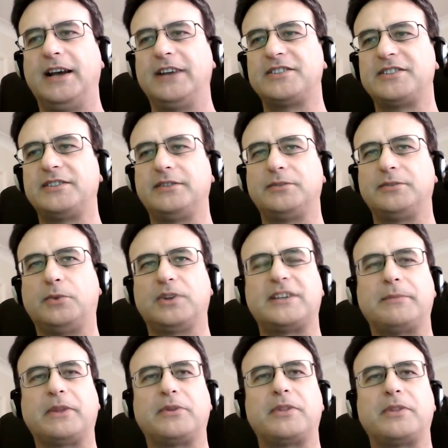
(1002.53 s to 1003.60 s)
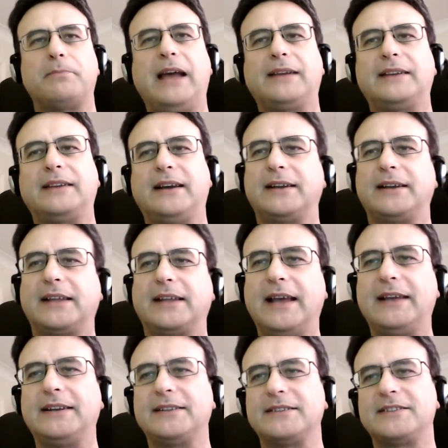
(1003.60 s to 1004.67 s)
just don't want something with a back now and
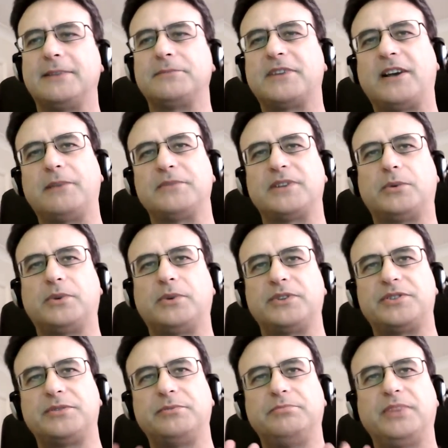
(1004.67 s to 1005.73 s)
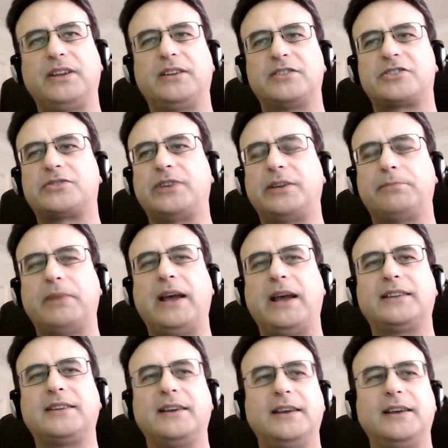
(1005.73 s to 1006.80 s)
again, and sometimes I want to be straight
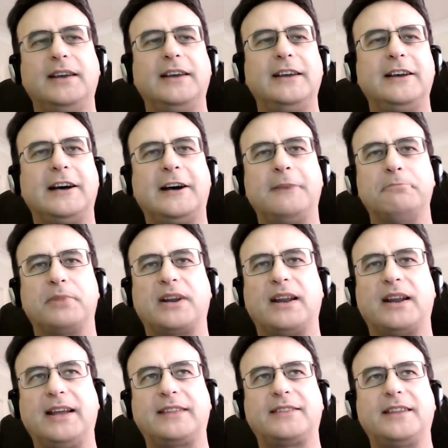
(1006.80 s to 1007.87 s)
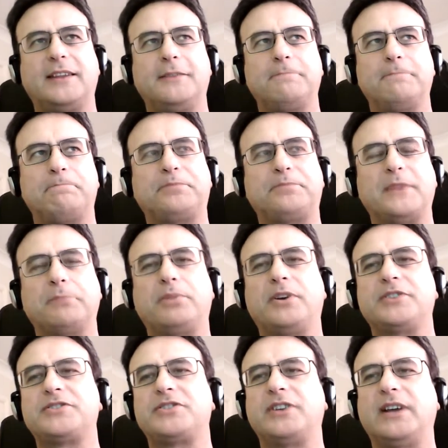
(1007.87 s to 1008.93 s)
backed. But I like the
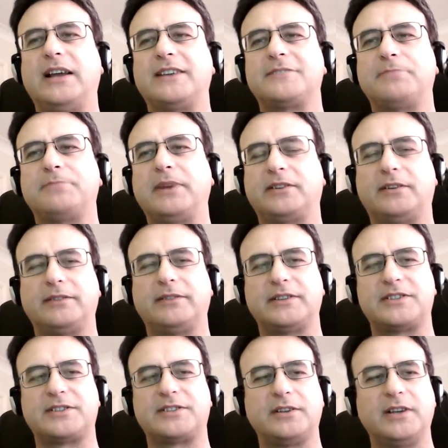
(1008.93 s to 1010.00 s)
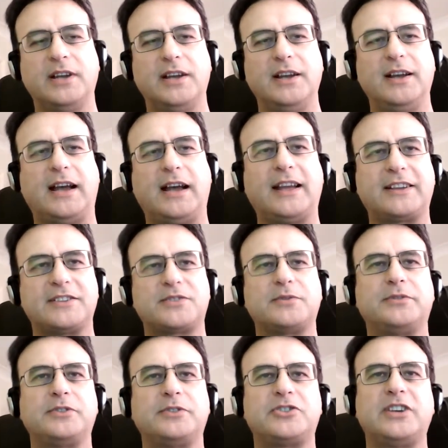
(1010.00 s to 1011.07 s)
posture aspect of it. So I like a
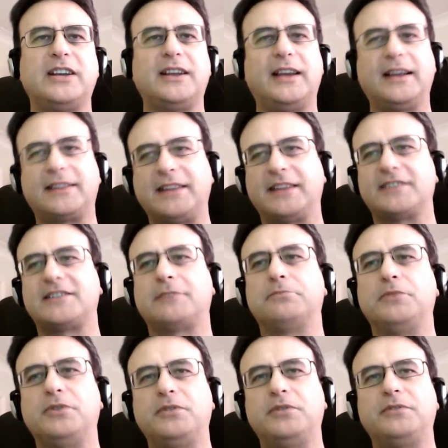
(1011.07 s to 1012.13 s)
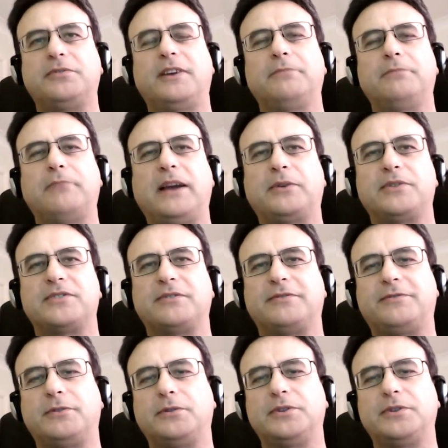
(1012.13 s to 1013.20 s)
swivel chair. I like things that move backwards and
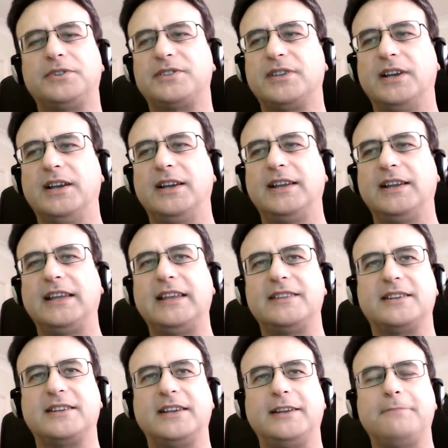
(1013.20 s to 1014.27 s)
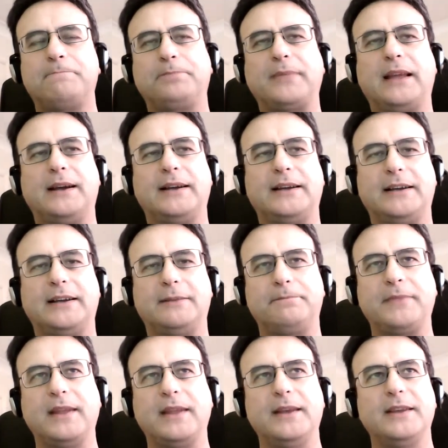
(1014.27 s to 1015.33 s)
forwards easily.
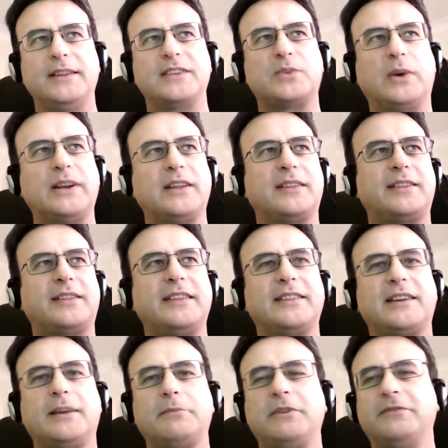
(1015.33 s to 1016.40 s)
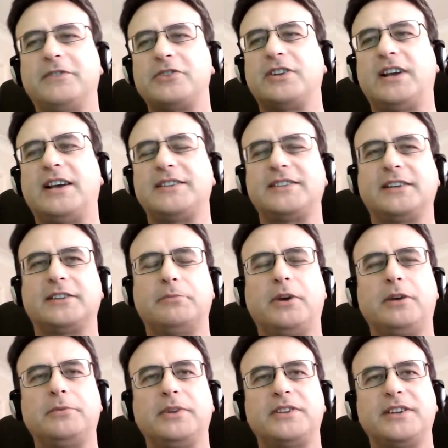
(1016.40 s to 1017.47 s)
There's one other thing that I'm visualizing at the
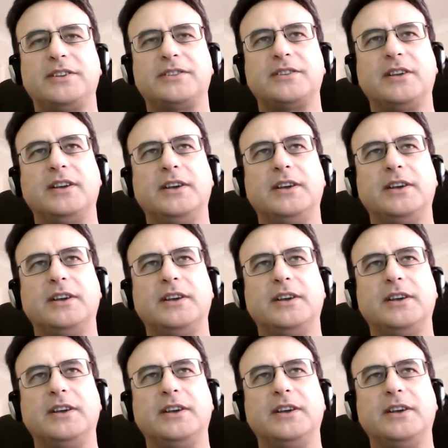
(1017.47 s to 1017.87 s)
moment is,